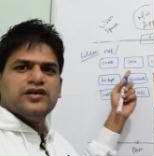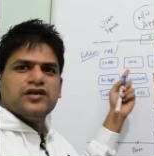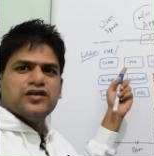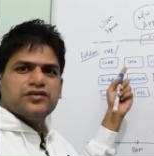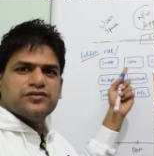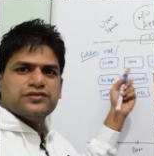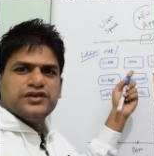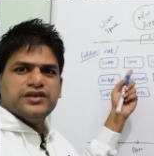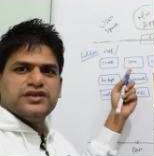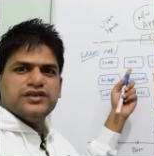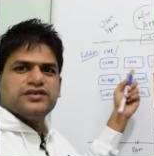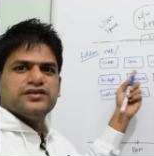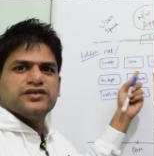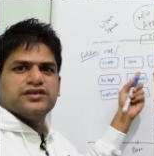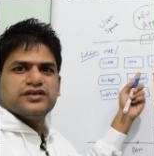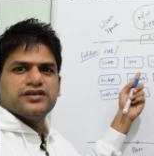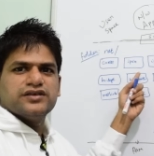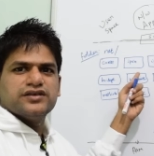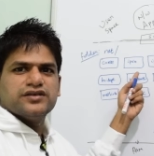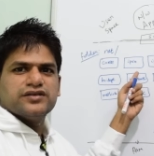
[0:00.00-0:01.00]
of each
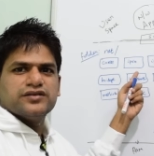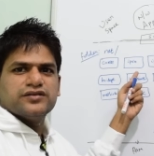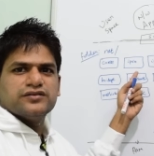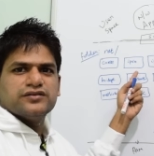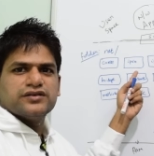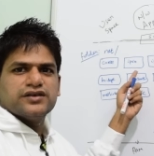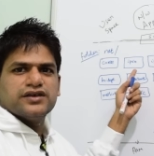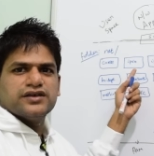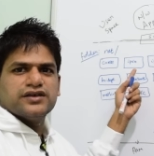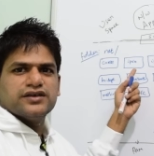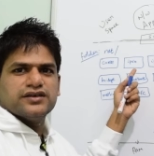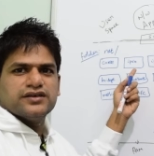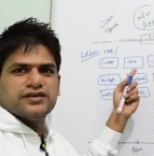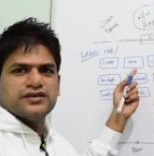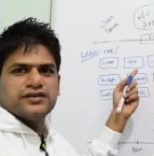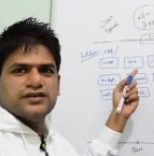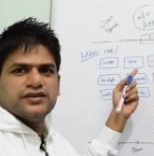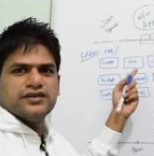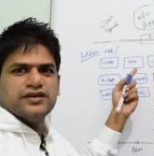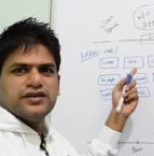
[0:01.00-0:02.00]

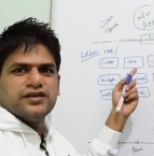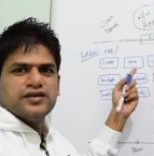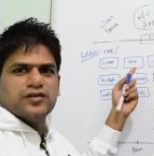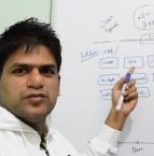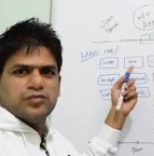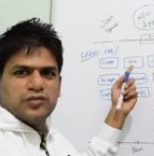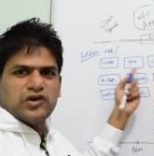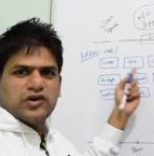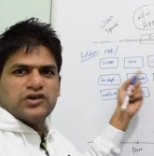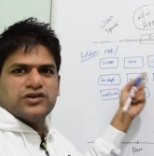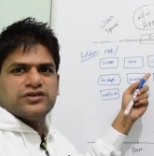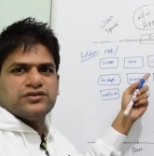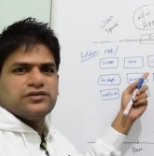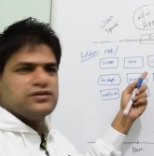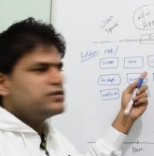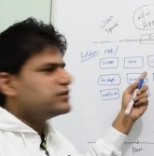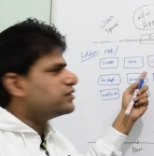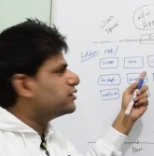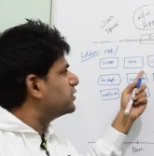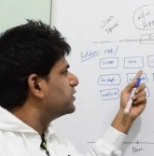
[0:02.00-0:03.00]

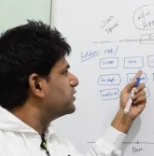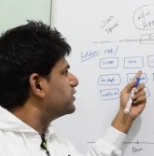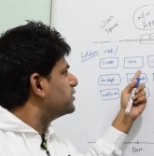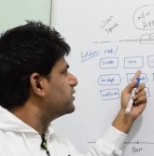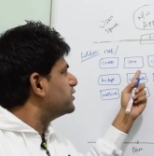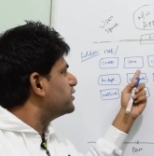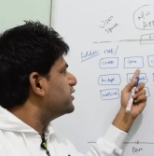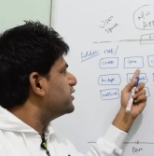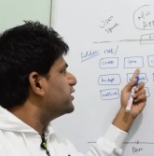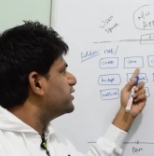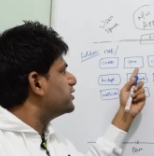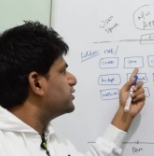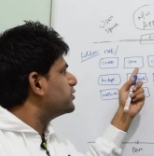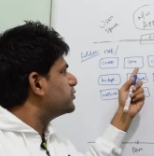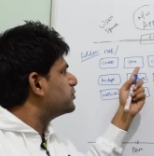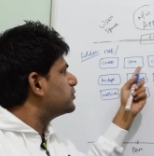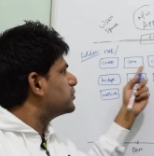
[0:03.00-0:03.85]
module and